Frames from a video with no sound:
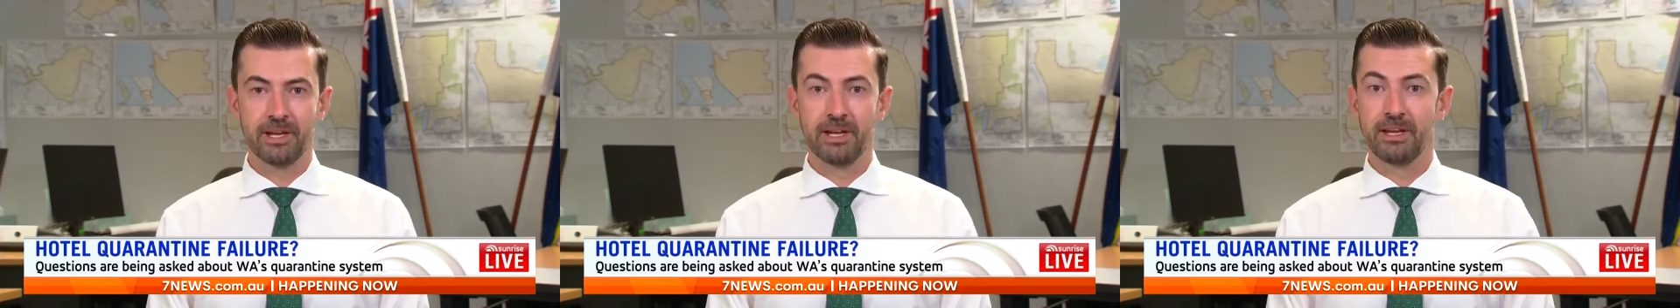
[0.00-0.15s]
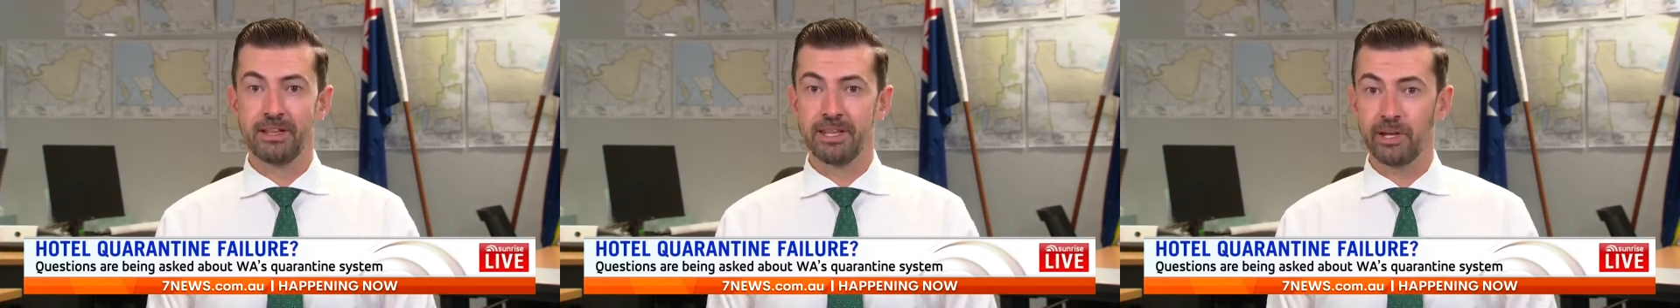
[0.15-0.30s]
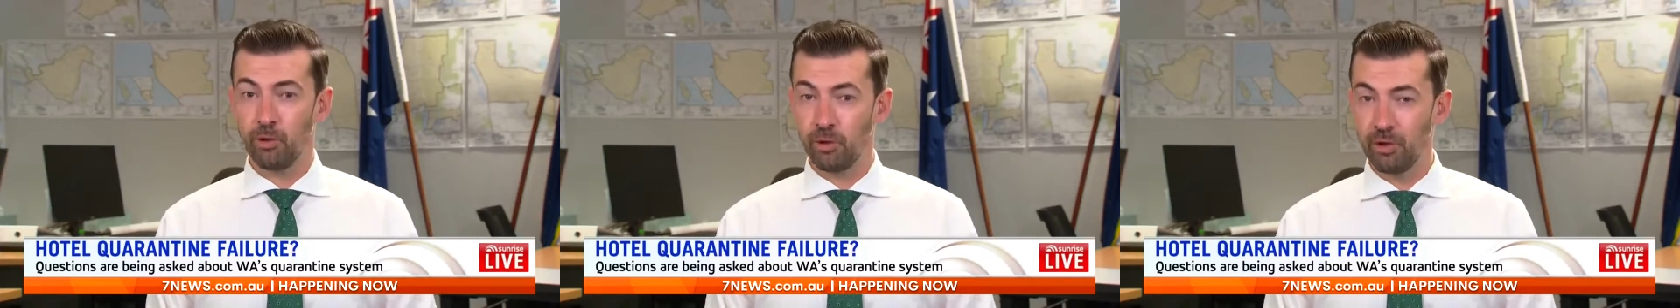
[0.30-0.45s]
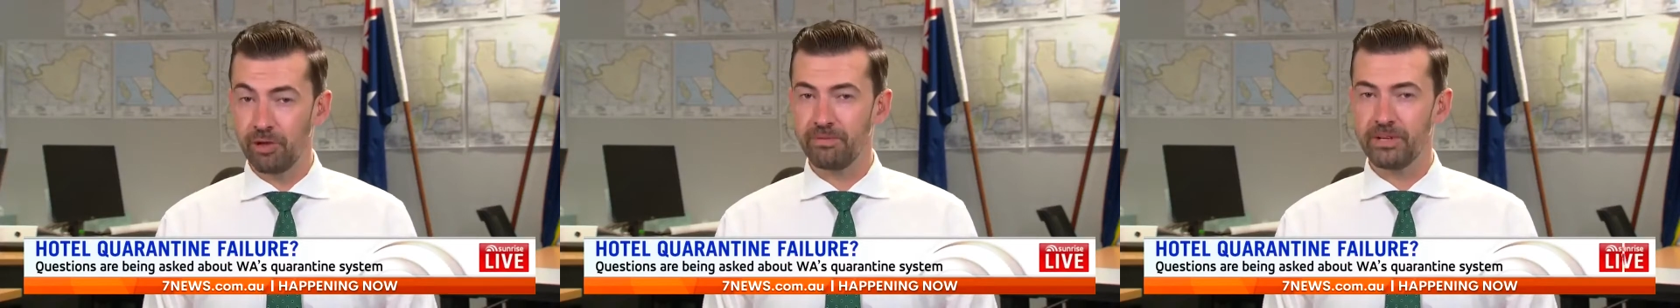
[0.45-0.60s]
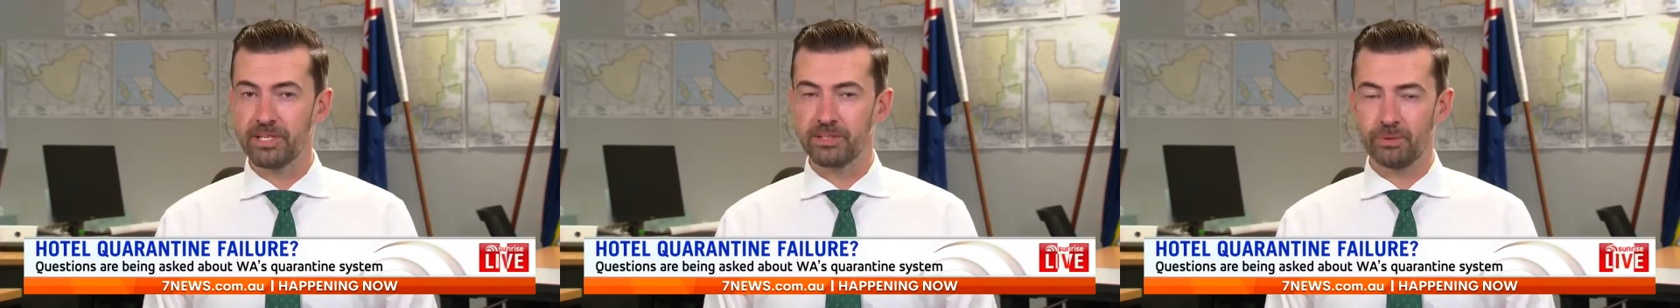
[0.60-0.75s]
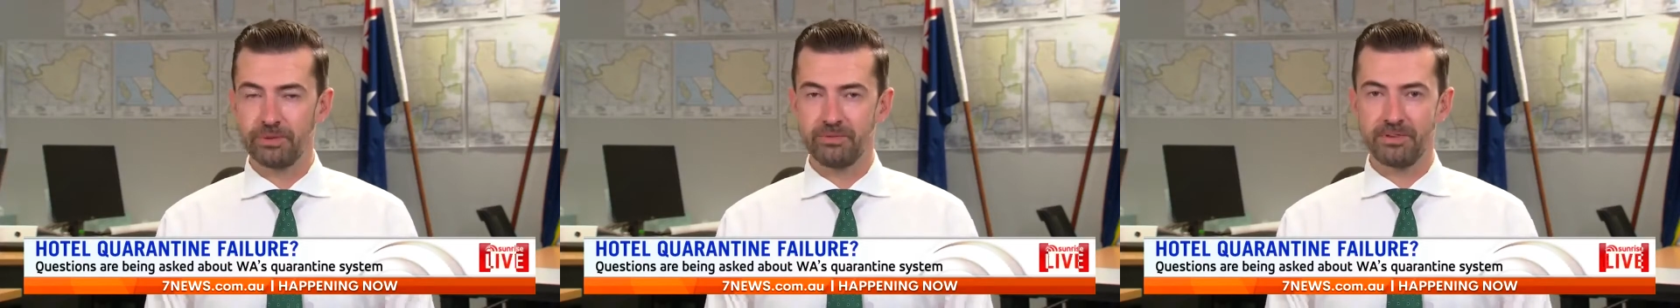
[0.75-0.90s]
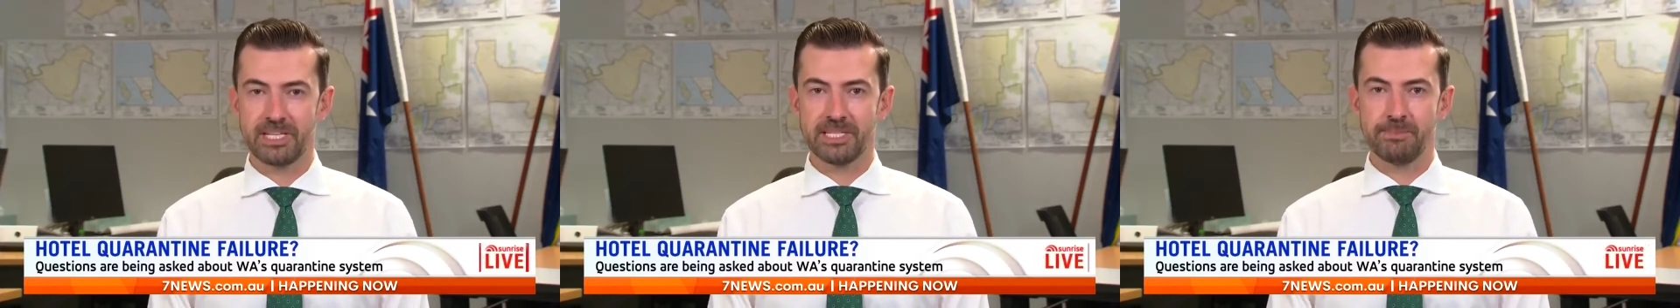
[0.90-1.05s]
I think all of
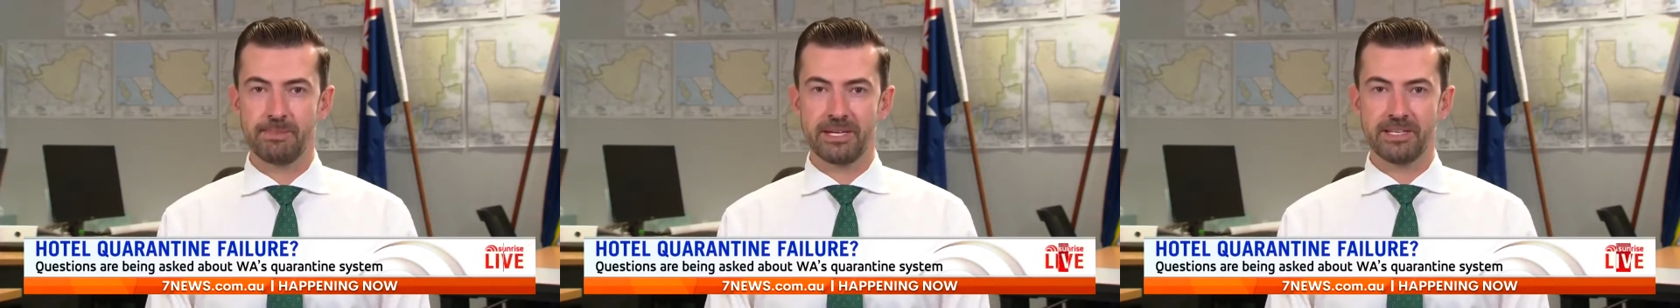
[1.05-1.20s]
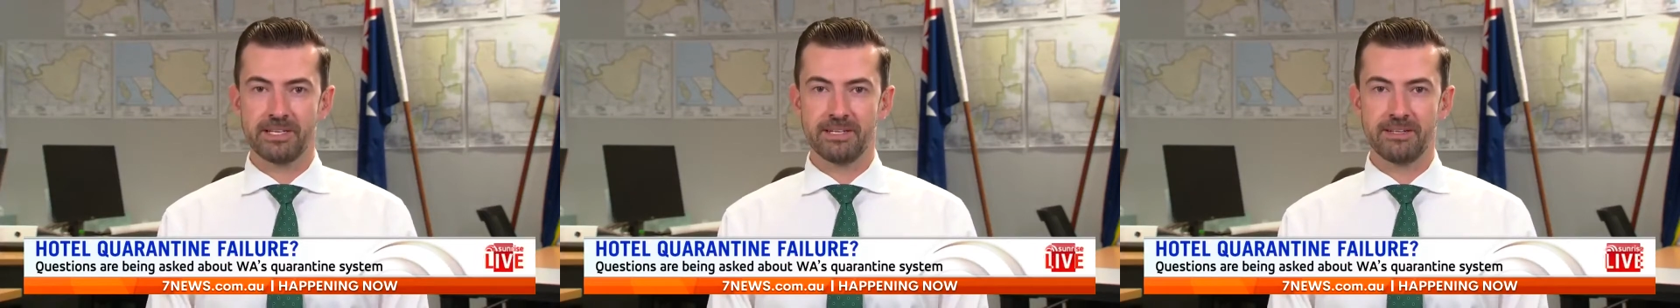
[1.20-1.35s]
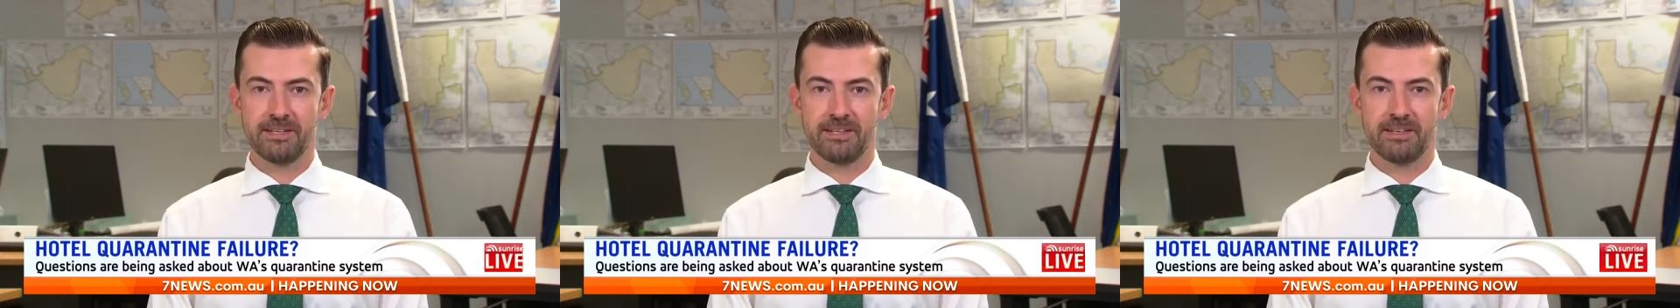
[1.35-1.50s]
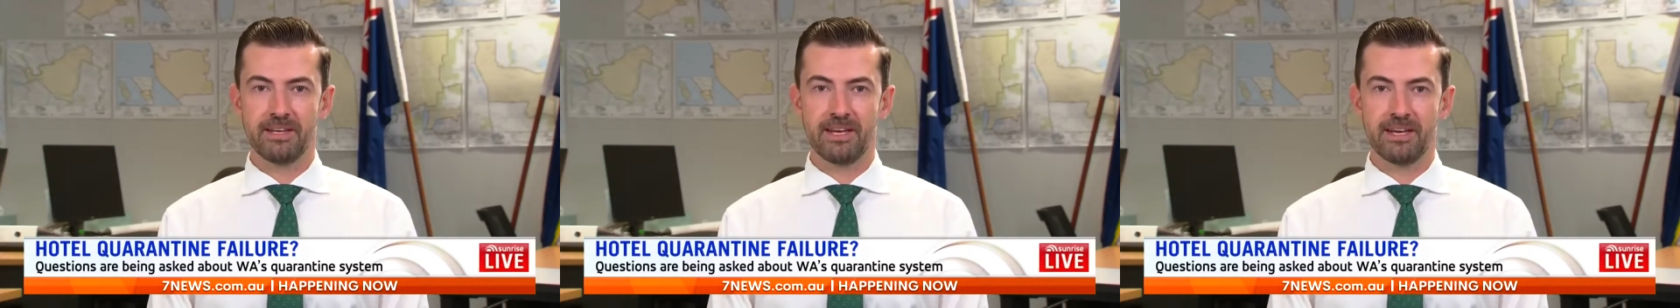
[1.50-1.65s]
us would have expected